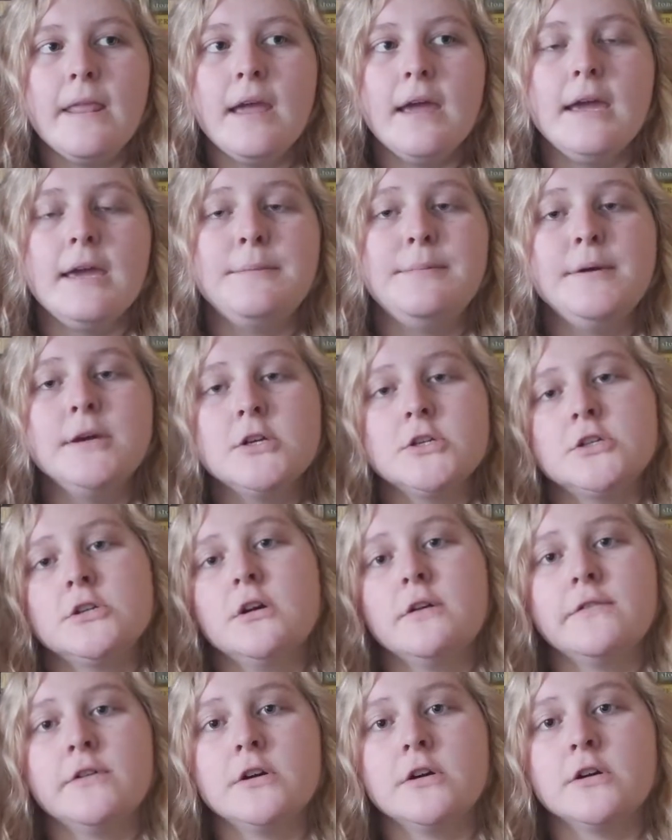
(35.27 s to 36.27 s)
a picture
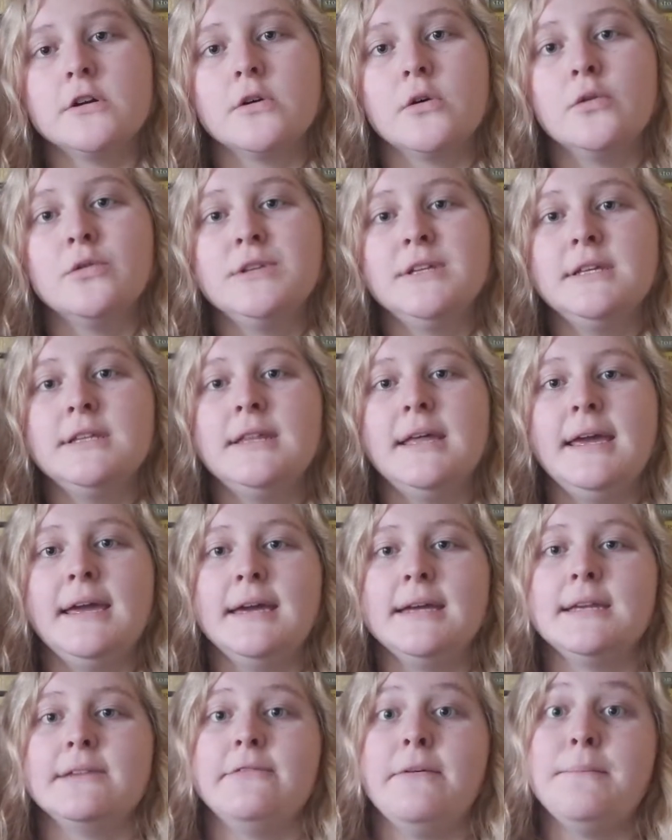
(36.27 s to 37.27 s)
of her holding the
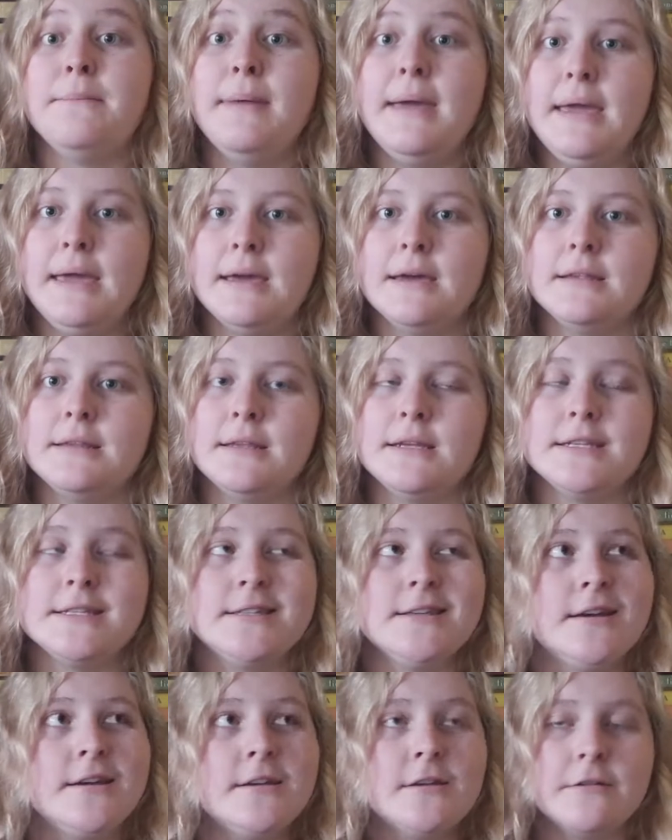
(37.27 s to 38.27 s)
hand of a man that is
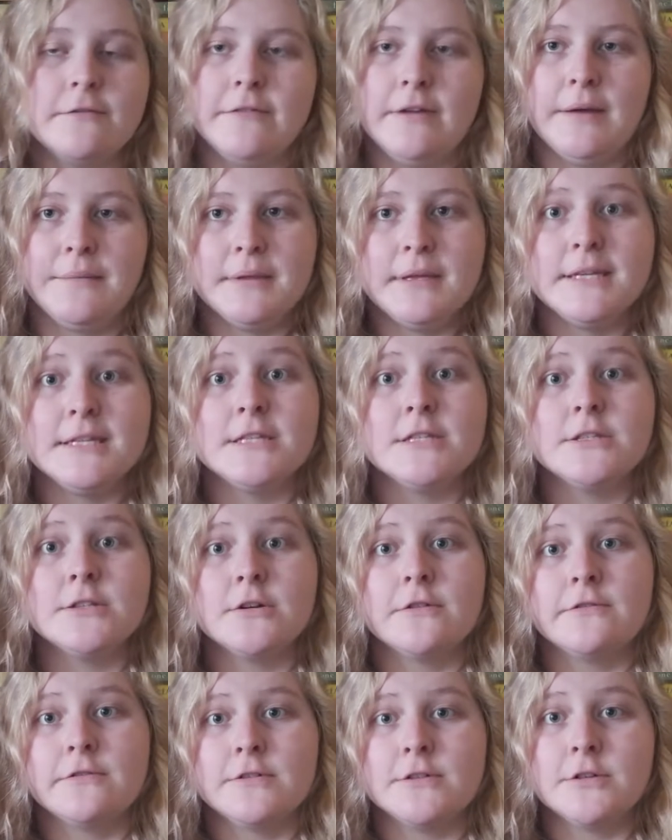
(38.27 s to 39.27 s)
not in her family
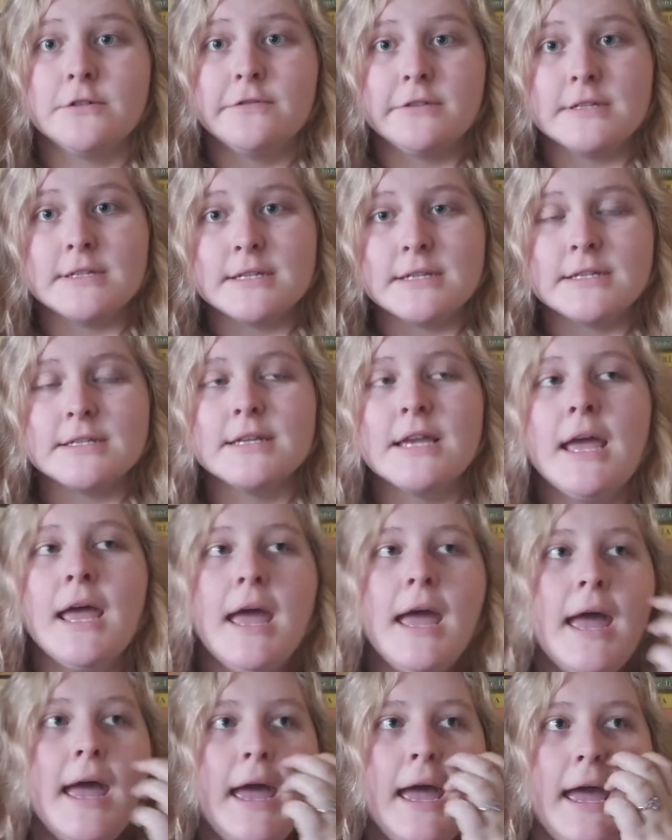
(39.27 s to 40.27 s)
surfaces,
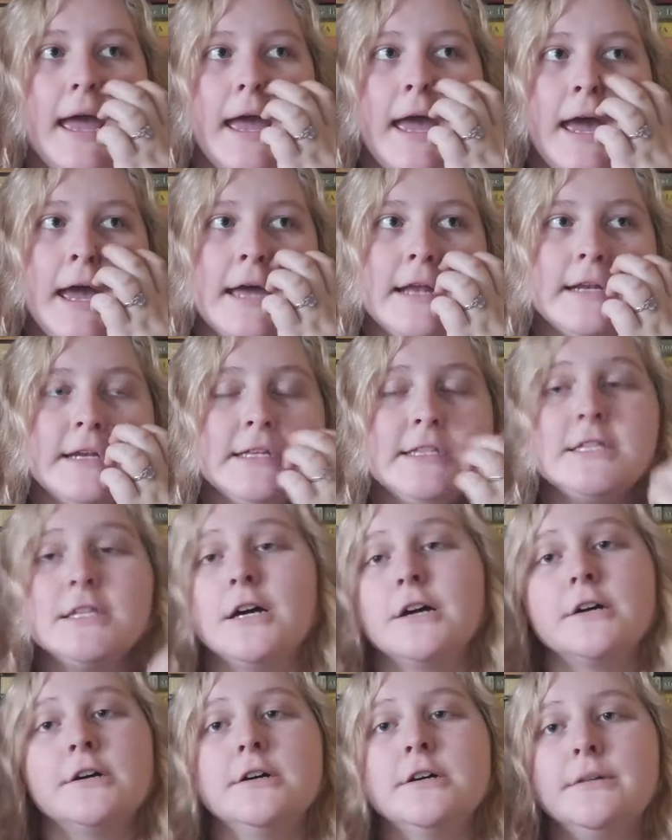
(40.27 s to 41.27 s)
and it's
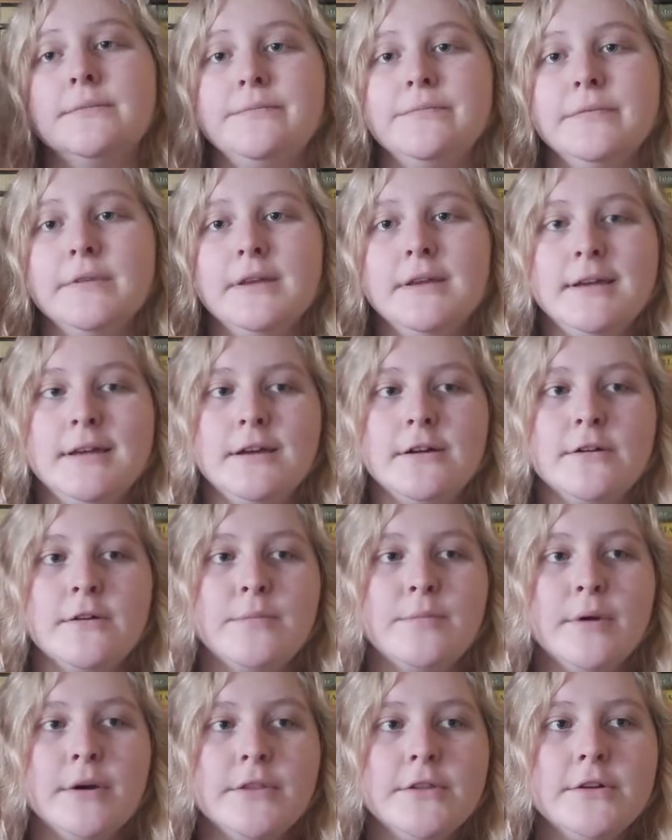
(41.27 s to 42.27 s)
not good. Her
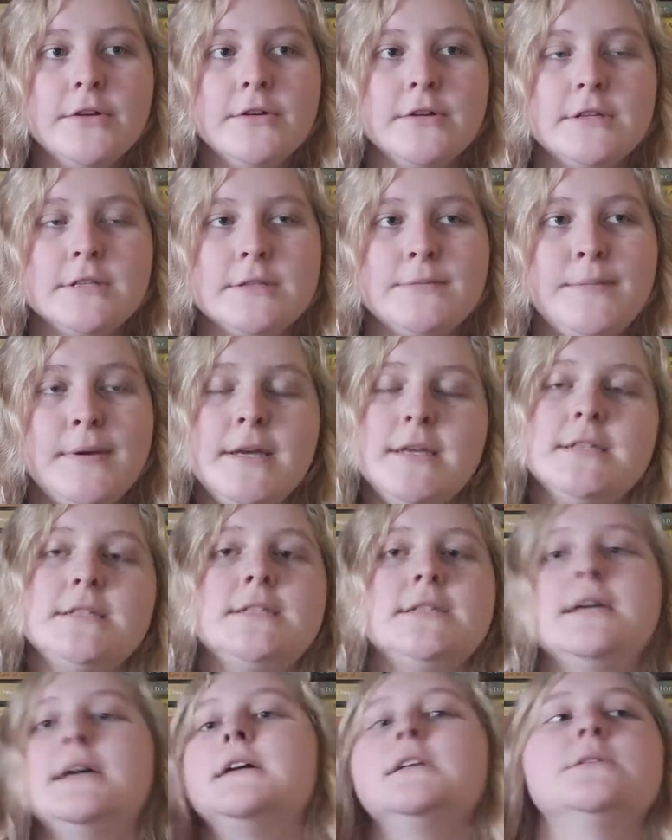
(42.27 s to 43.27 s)
brother is
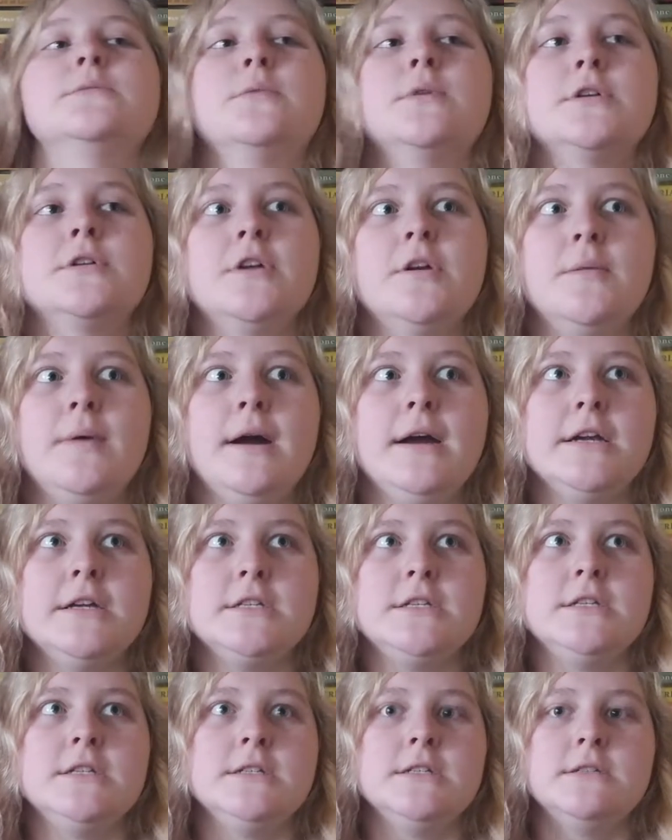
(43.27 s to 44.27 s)
pissed and wondering why
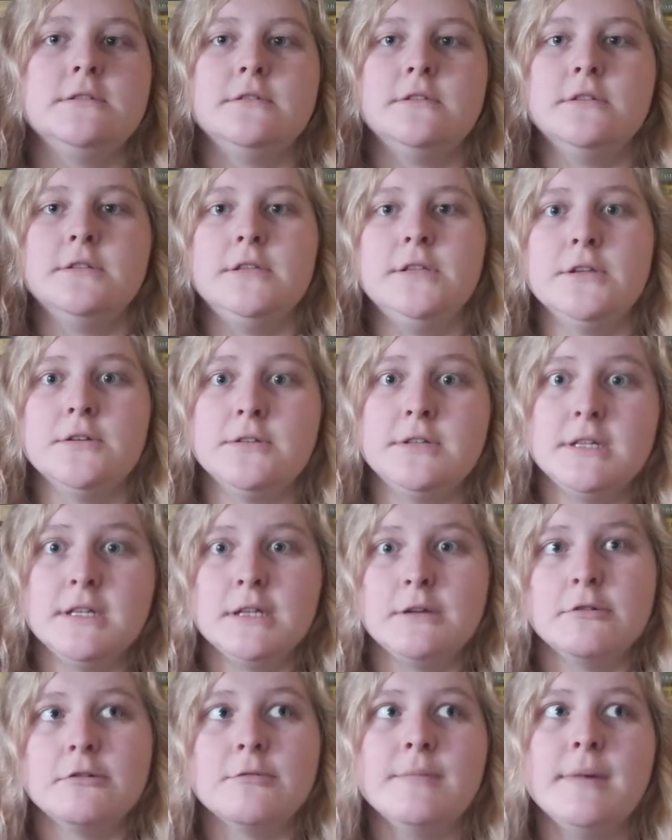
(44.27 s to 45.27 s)
she's,
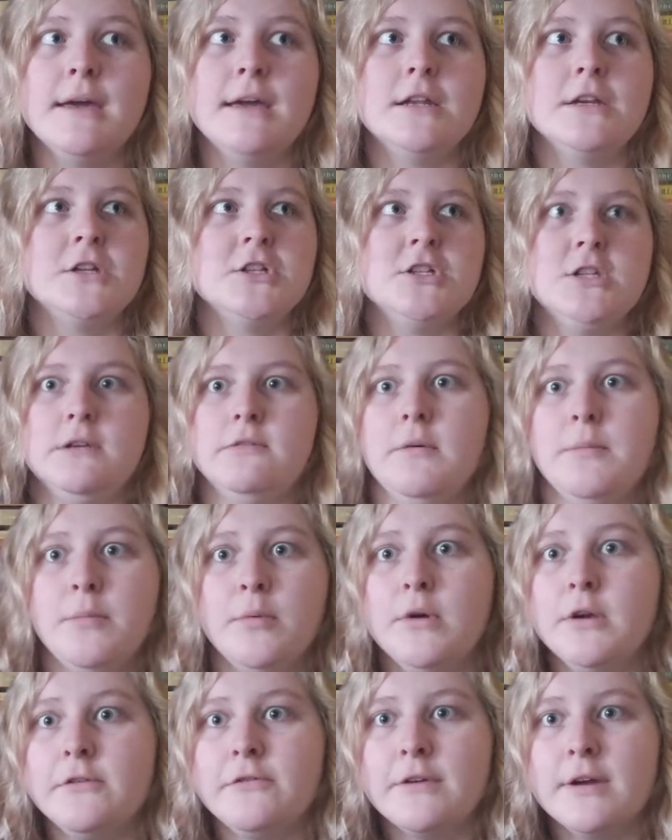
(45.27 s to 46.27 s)
dealing with men. Could she have a
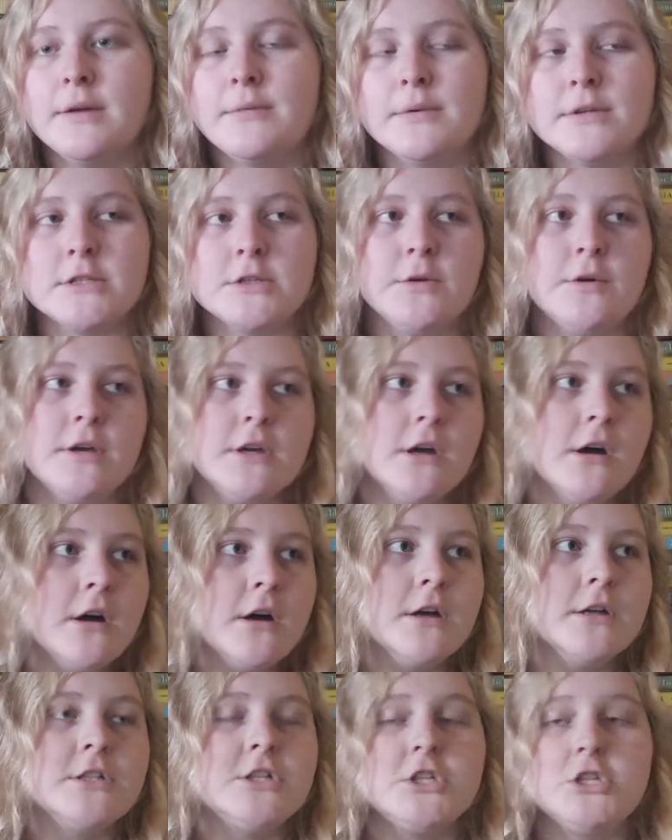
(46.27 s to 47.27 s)
boyfriend? What's going
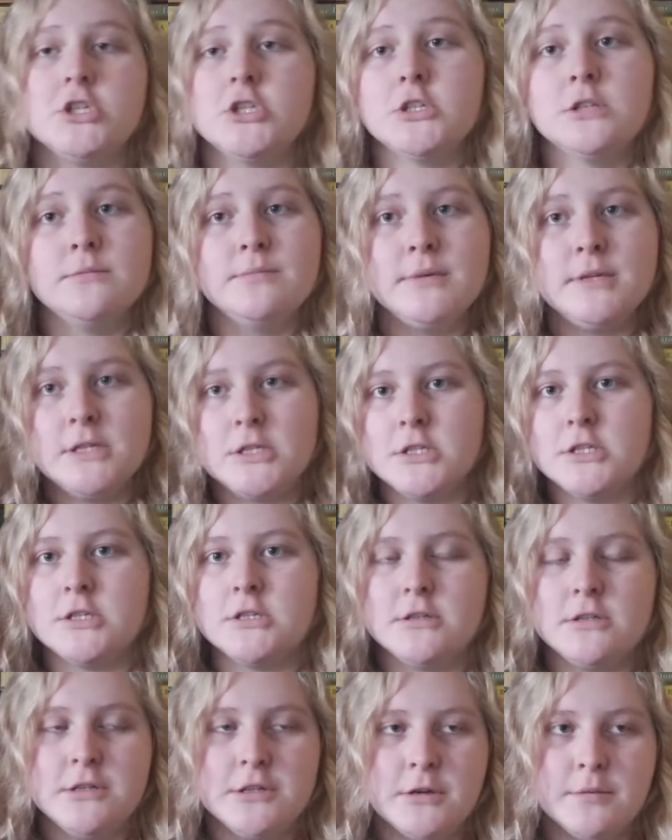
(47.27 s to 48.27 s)
on? She shouldn't be. She
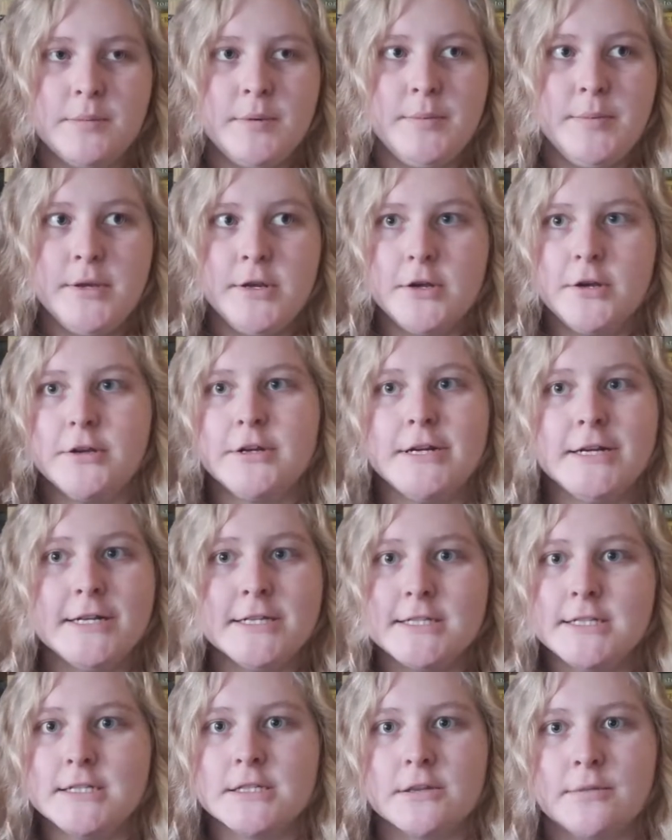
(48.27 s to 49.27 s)
should, be pure and
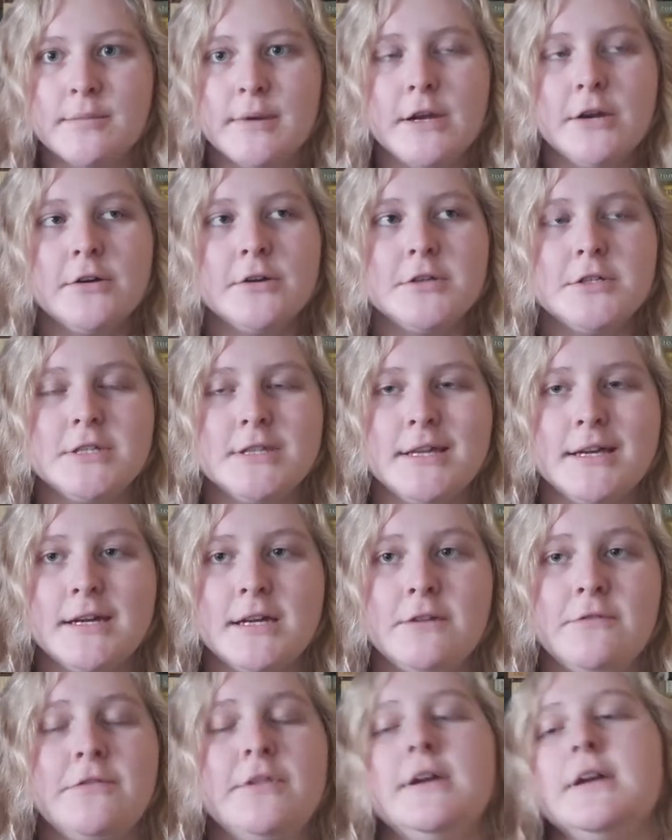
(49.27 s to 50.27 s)
innocent till marriage and that
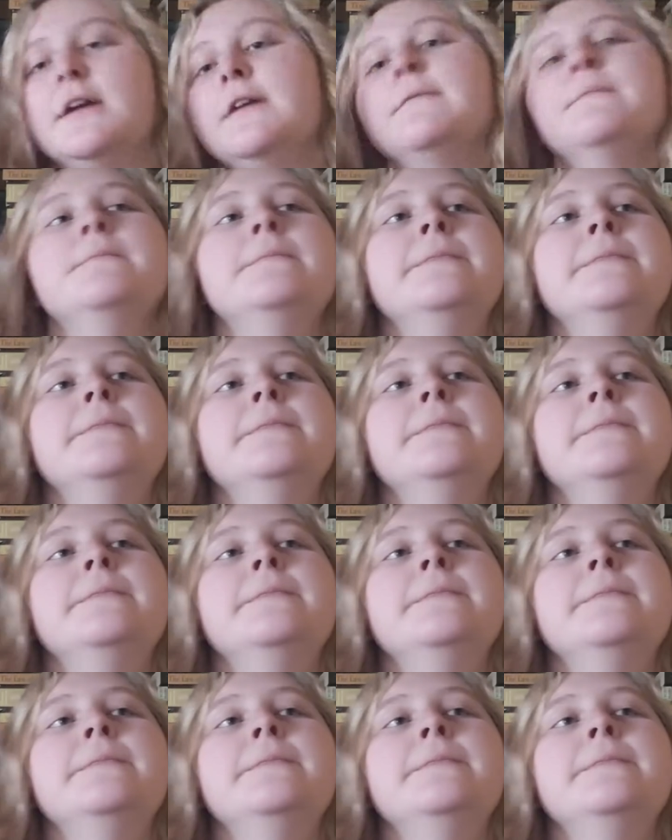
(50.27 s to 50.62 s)
kind of thing.